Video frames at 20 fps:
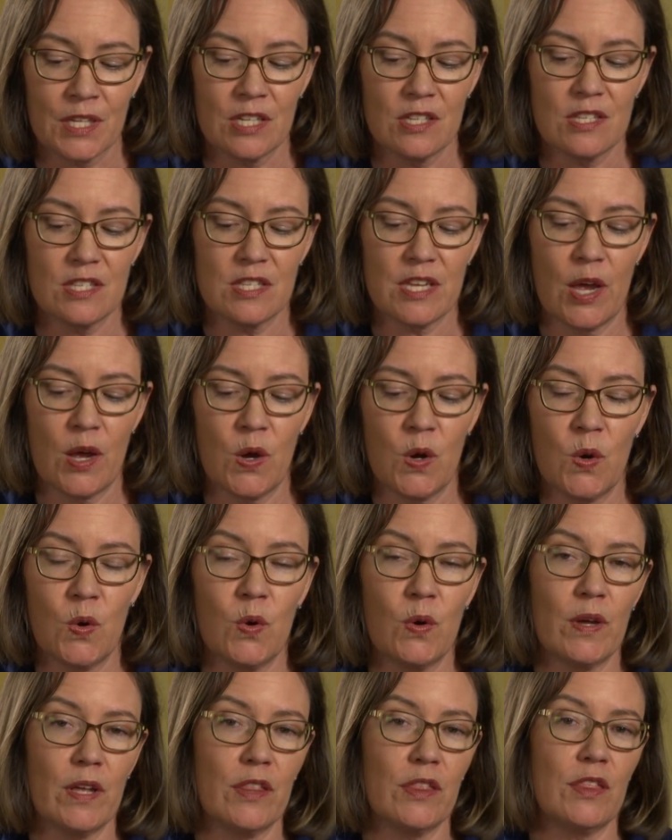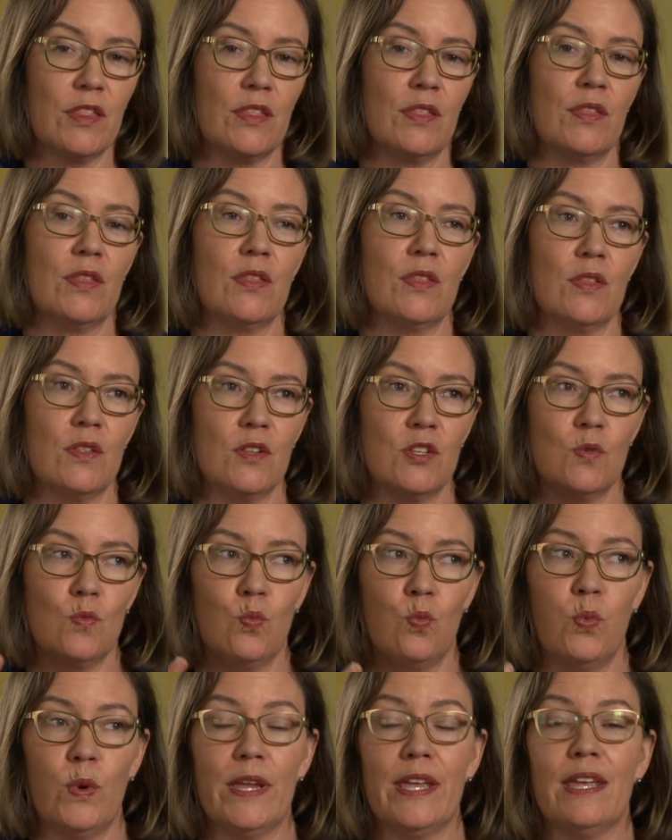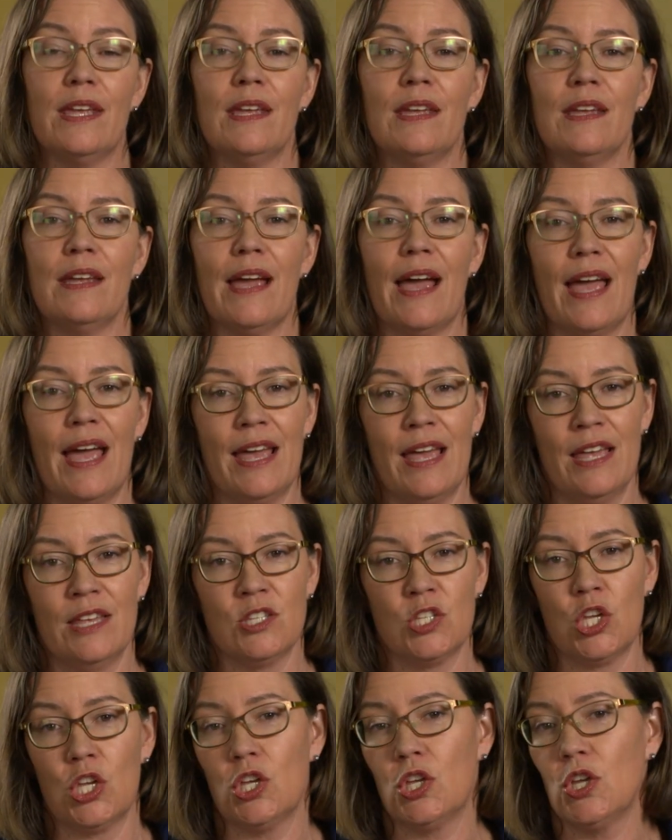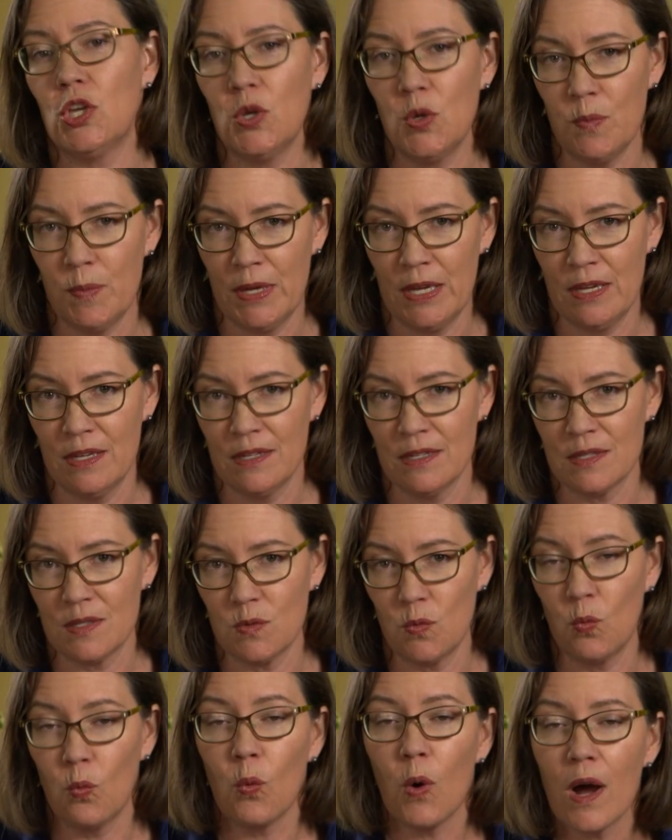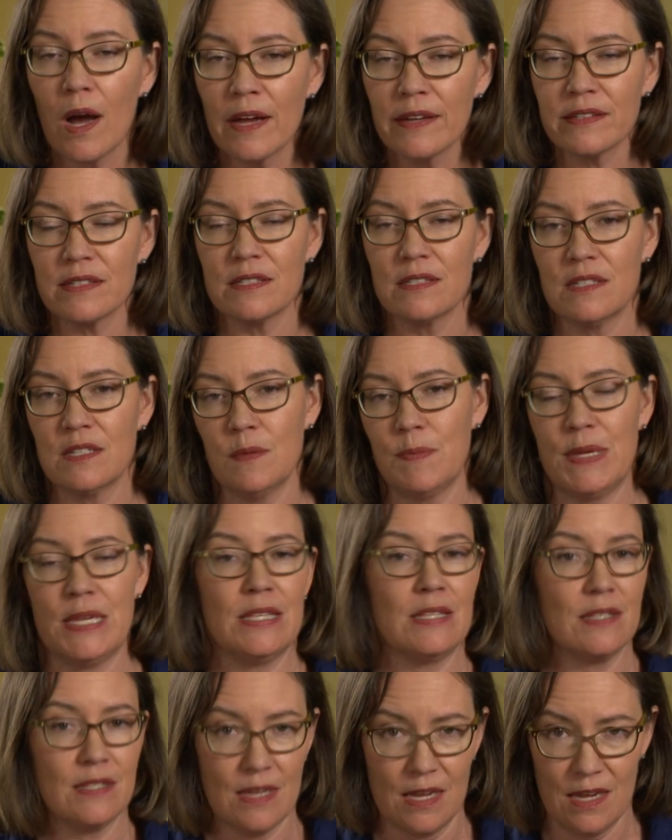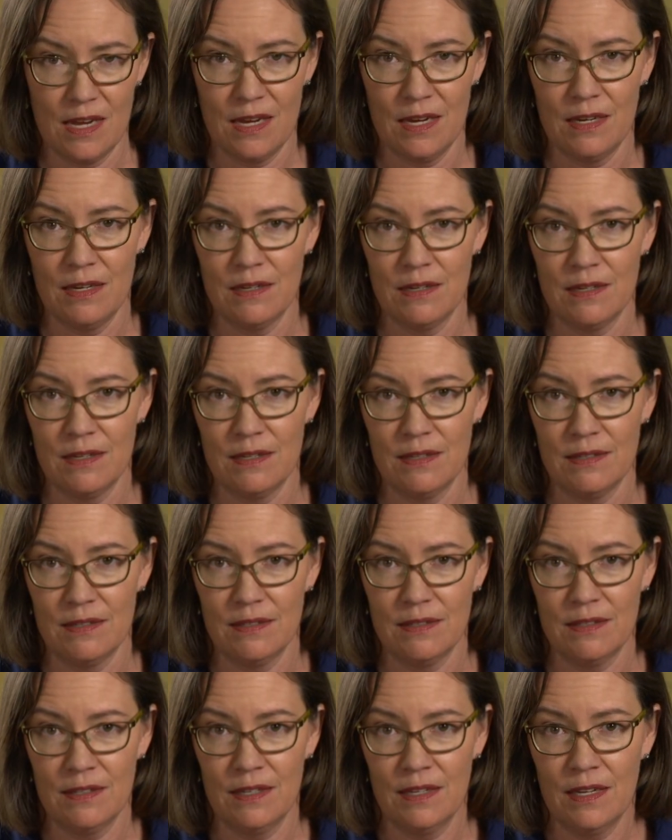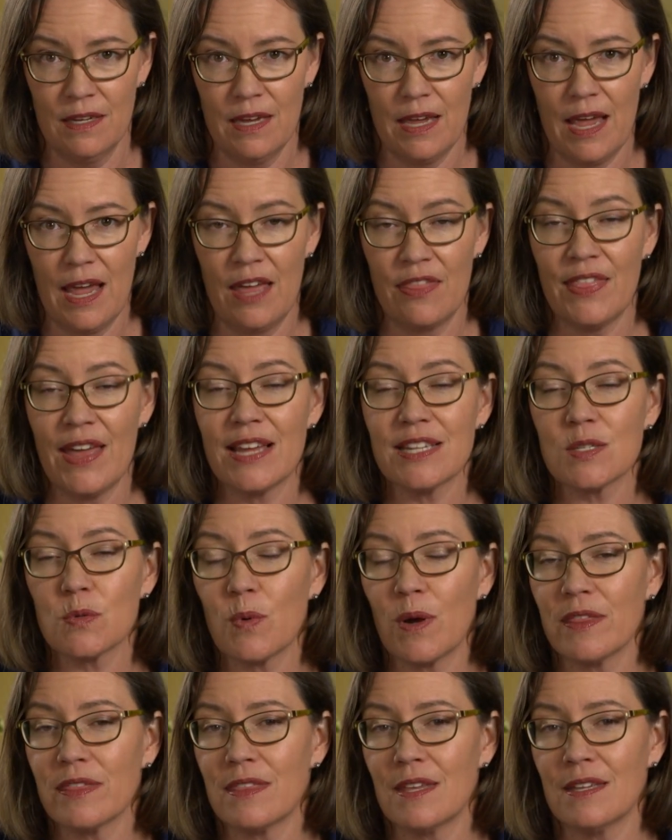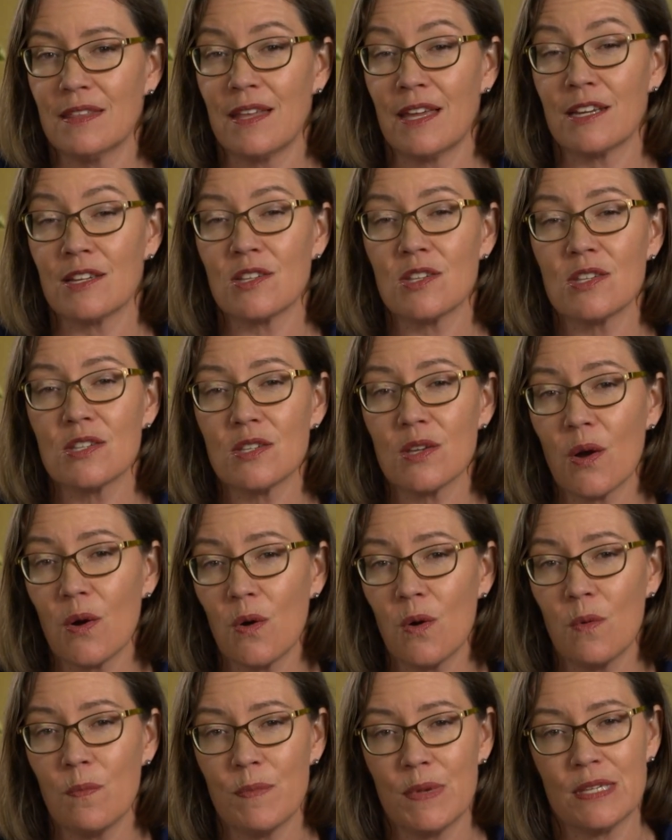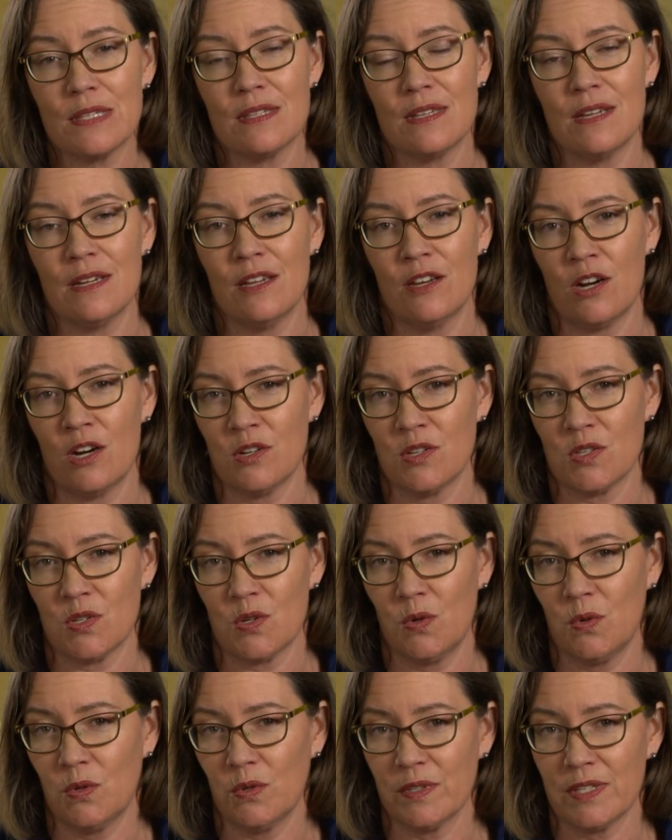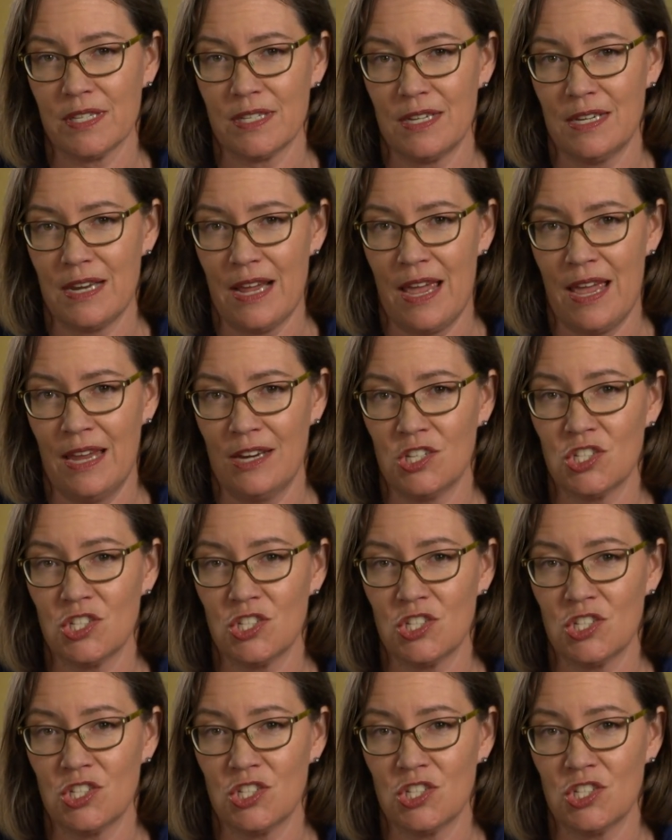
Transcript: So we as humans want to be seen. And that's one thing that is so missing in our schools today.